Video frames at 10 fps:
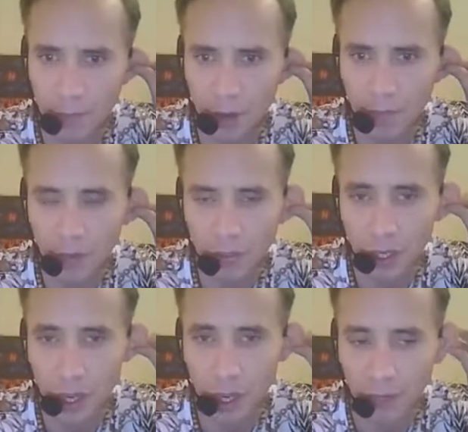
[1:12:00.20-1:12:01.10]
think my
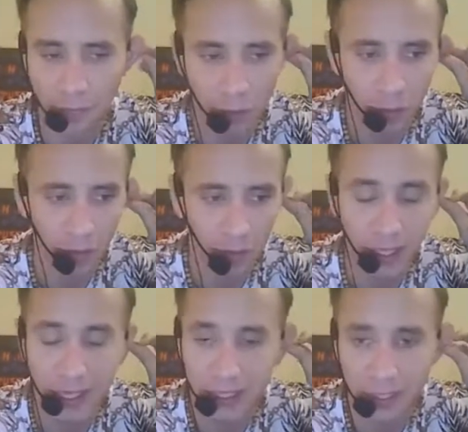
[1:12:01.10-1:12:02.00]
phone's iPhone
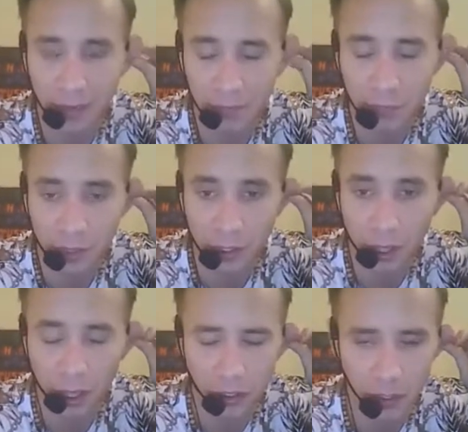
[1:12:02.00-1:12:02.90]
11. It is tough
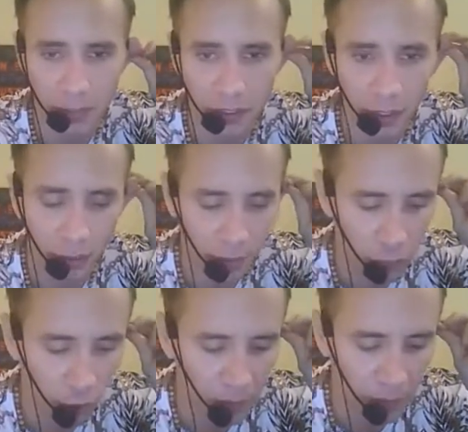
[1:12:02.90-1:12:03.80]
glass. Let me tell you,
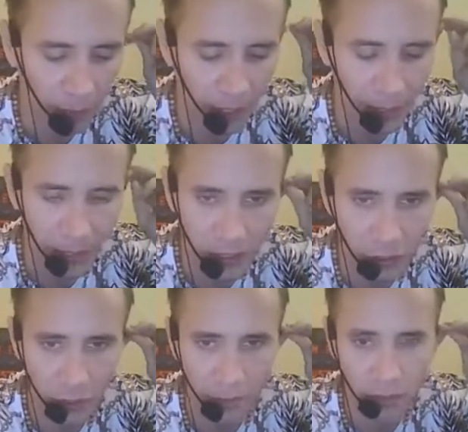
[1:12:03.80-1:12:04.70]
I've dropped it many
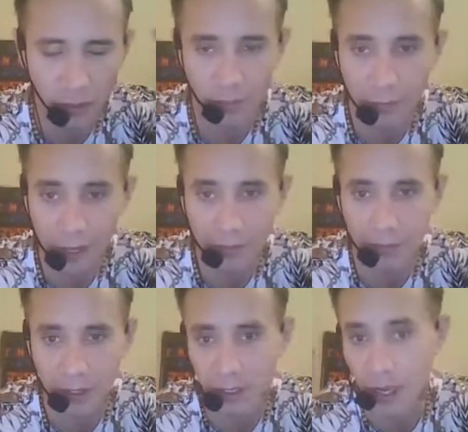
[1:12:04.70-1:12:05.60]
times.
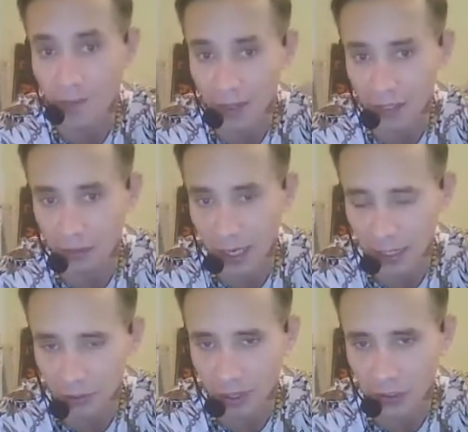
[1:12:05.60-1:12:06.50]
Thankfully, I haven't
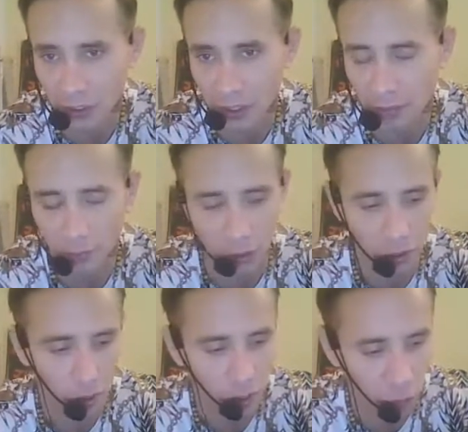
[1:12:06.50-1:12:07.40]
had it cracked yet. I'm
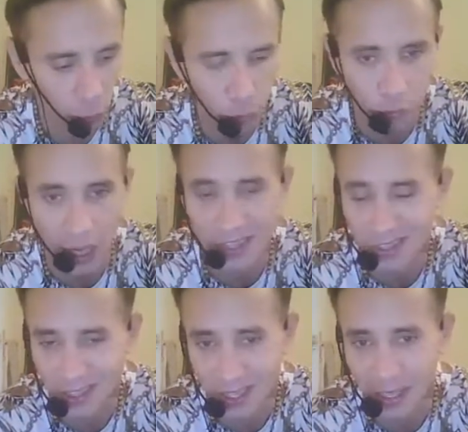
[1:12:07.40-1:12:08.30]
going to touch wood
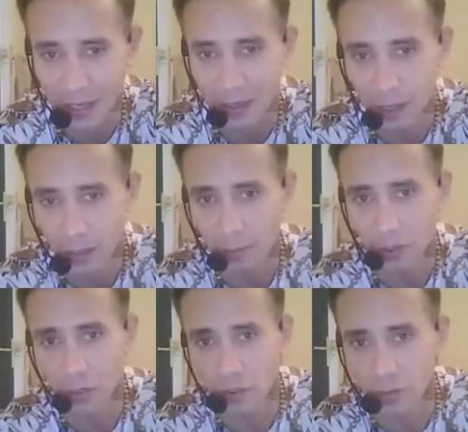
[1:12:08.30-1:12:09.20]
as I say that
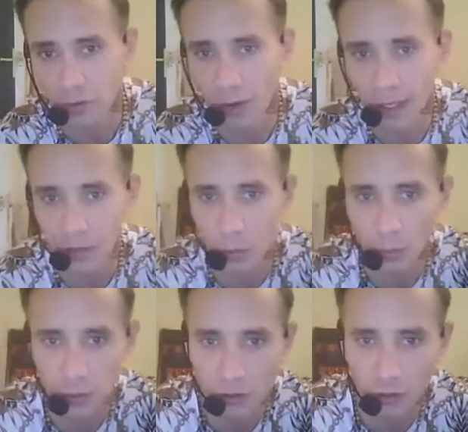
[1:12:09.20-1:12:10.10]
because I've cracked
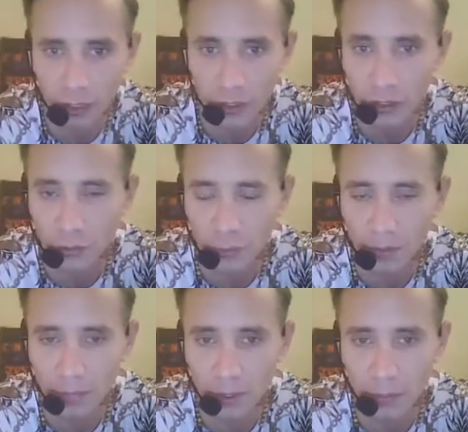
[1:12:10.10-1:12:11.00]
all my screens on all
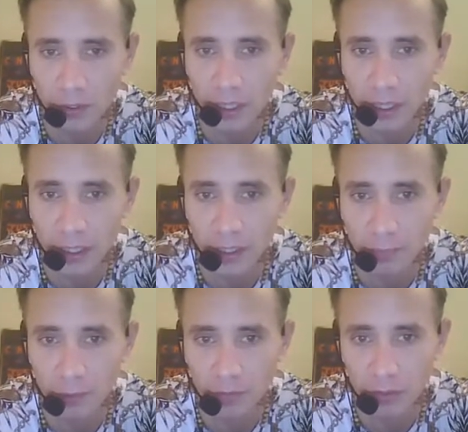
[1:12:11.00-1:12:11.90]
my phones in
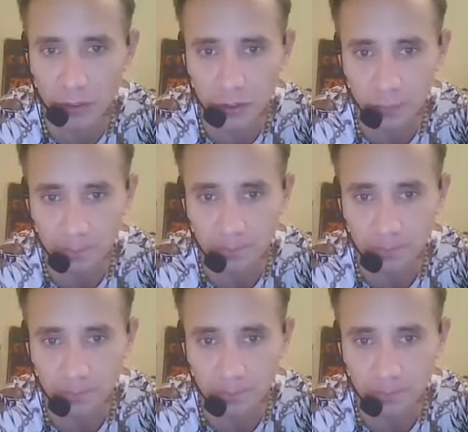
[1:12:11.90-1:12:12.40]
previous.